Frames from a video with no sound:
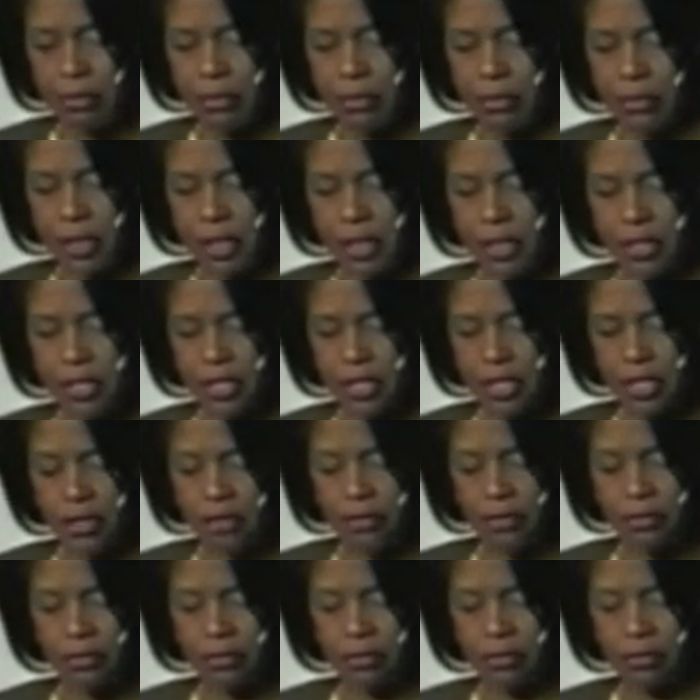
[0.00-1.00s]
Here's
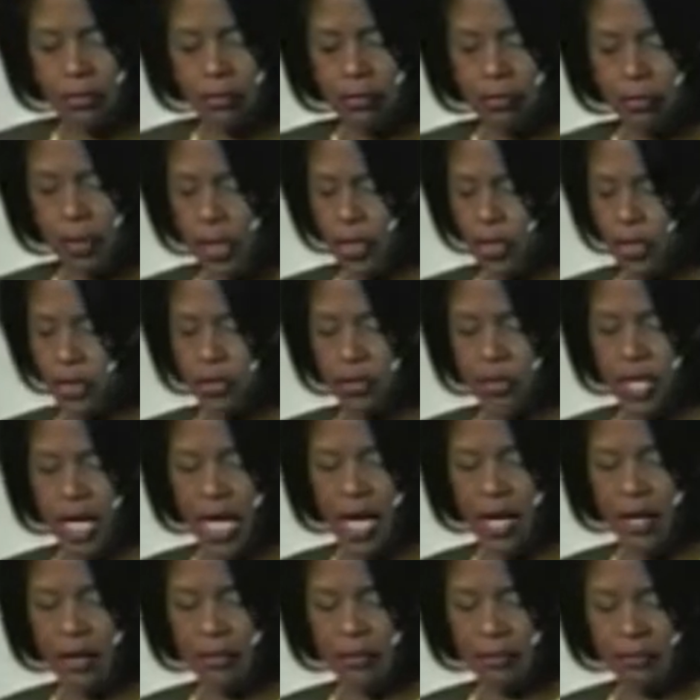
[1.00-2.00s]
another picture of
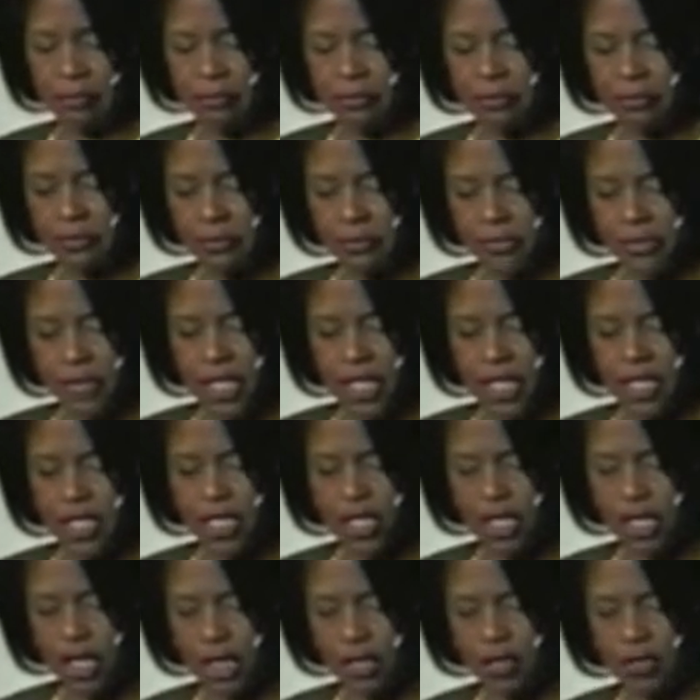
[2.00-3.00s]
that
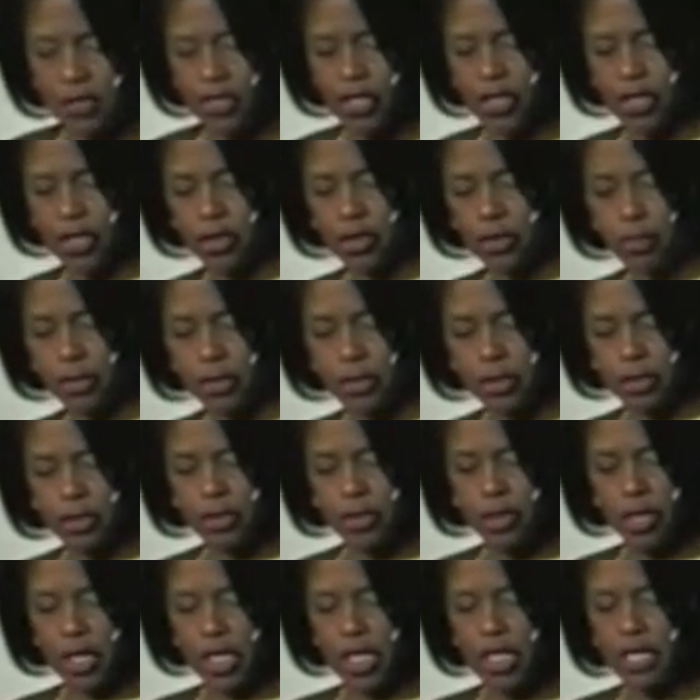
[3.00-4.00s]
kind of shows
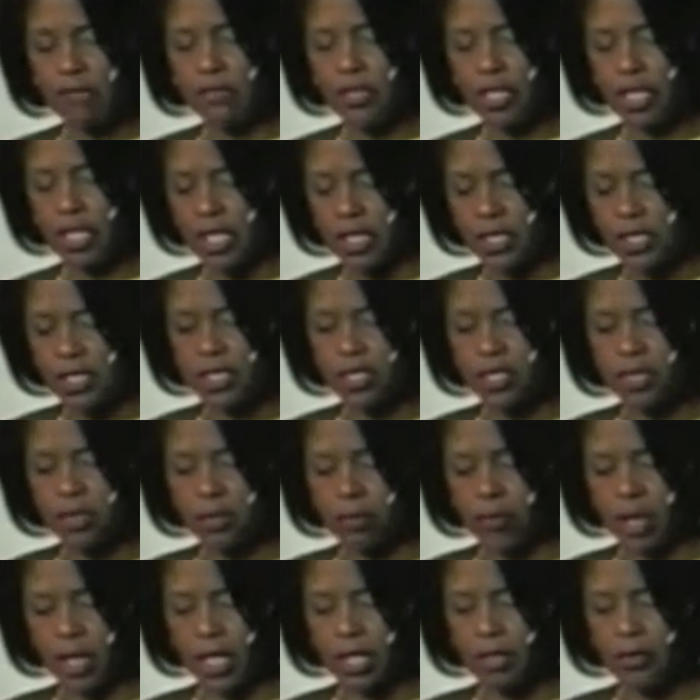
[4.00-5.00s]
even into the
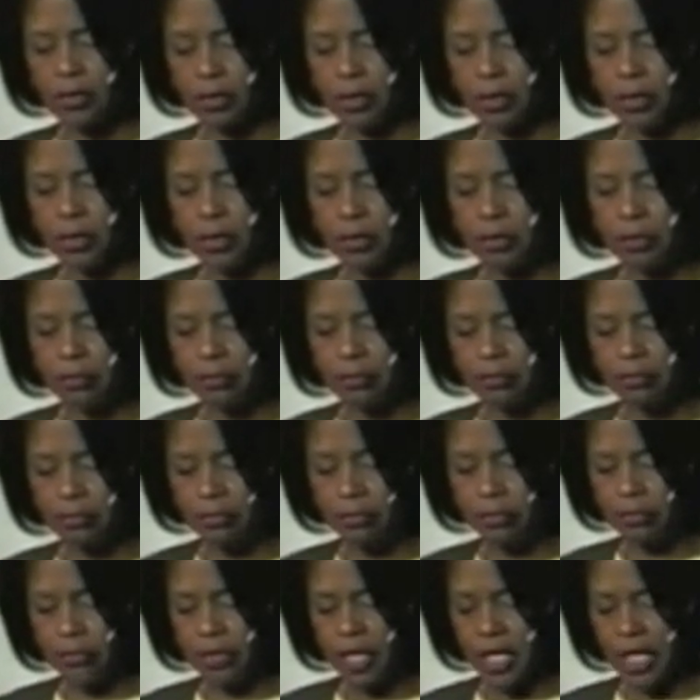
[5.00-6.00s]
grand room.
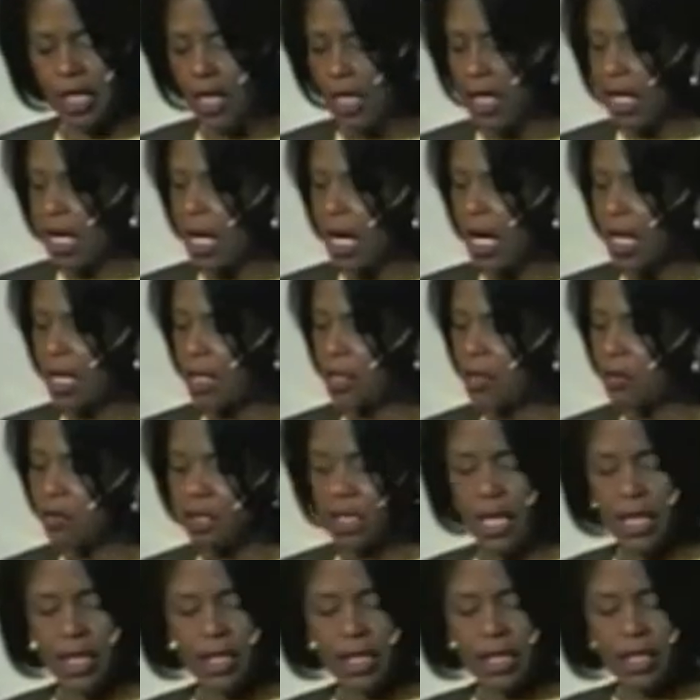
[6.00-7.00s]
I
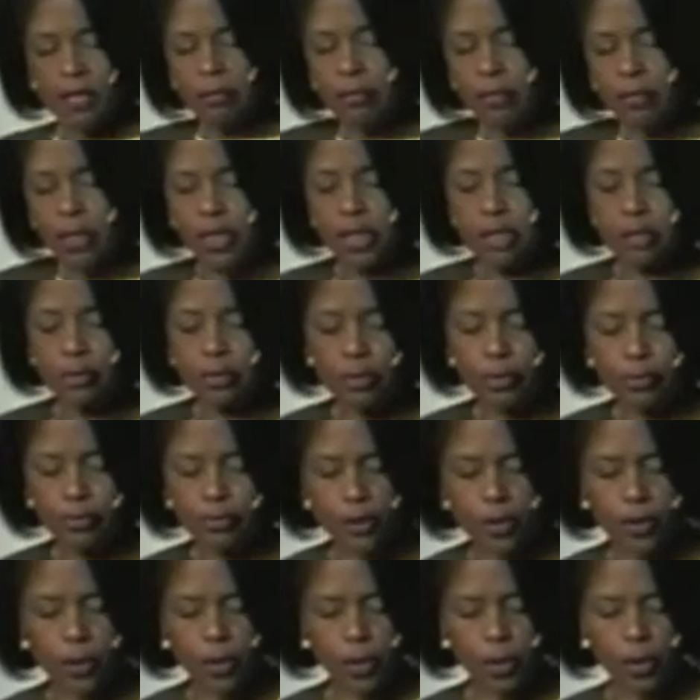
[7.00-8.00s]
didn't put the
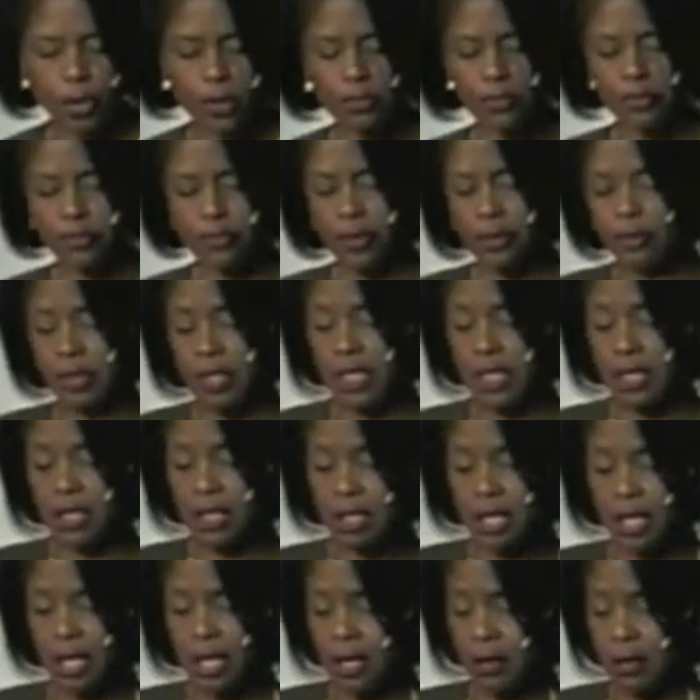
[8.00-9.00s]
before from the
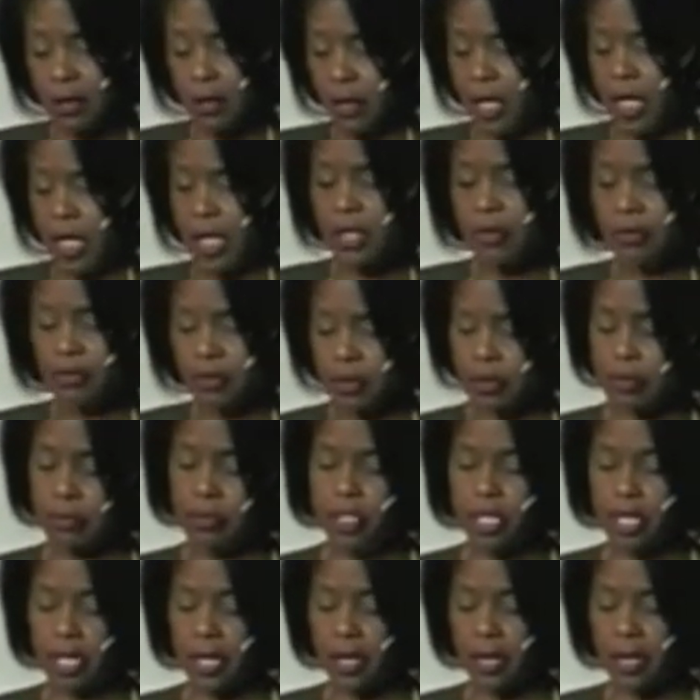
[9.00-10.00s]
grand room
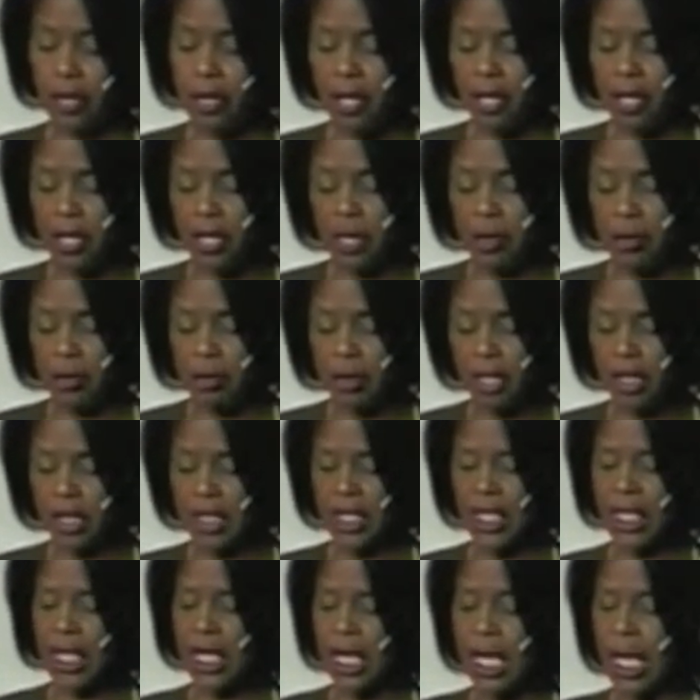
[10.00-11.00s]
there, but
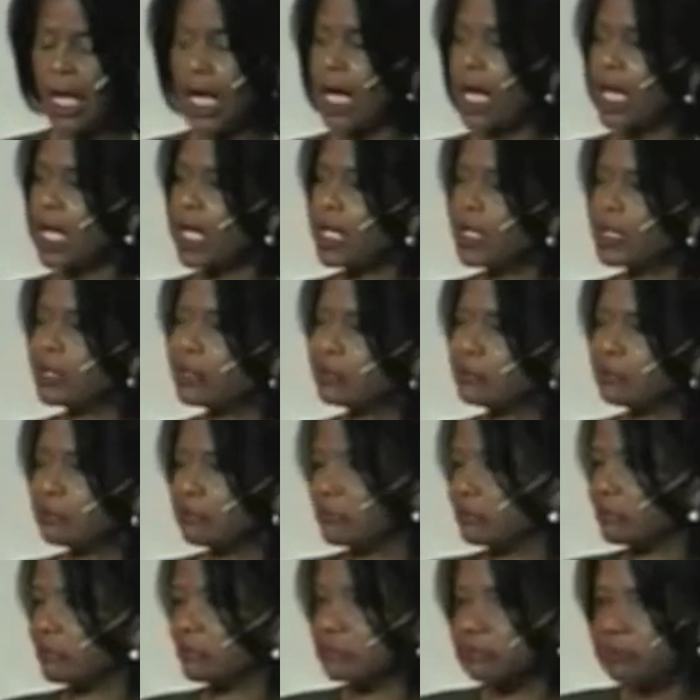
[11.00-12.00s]
they had
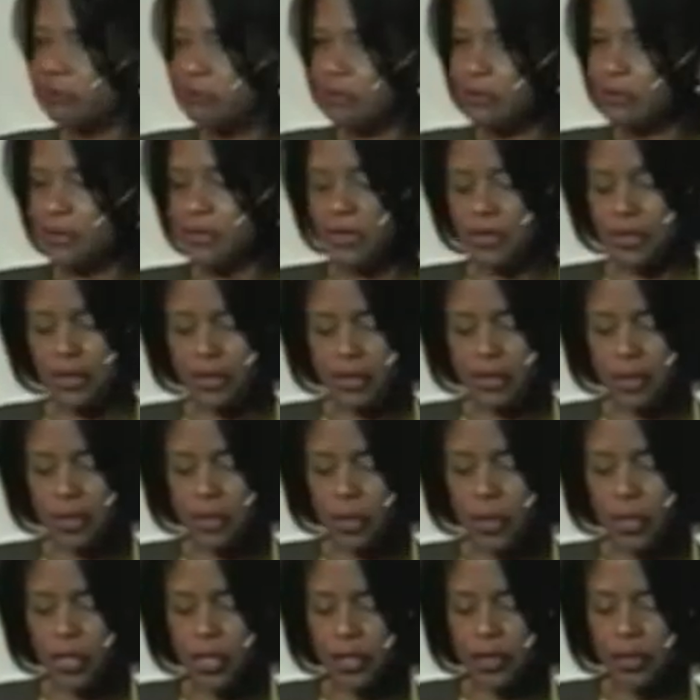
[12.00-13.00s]

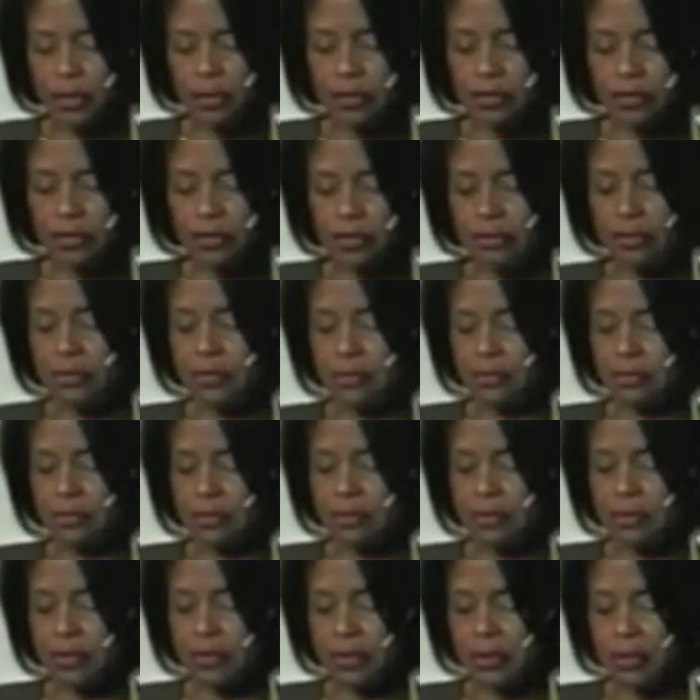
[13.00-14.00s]
sort of
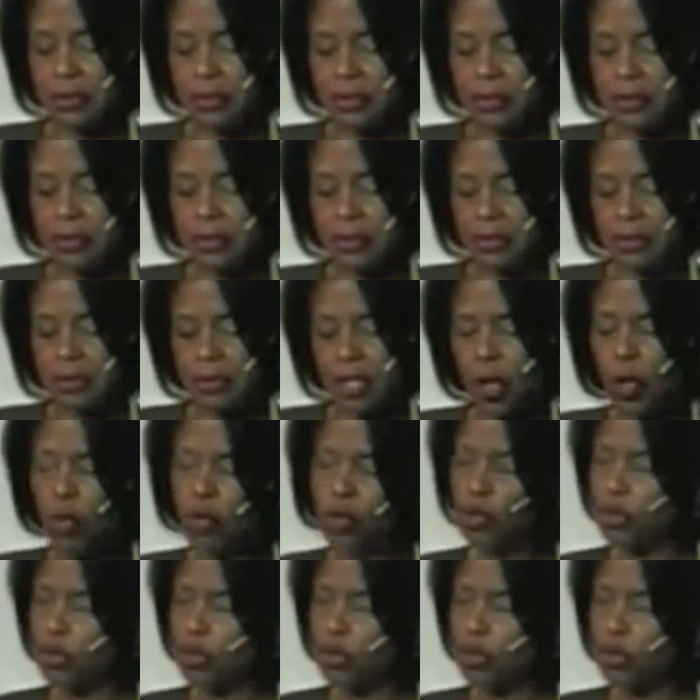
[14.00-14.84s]
older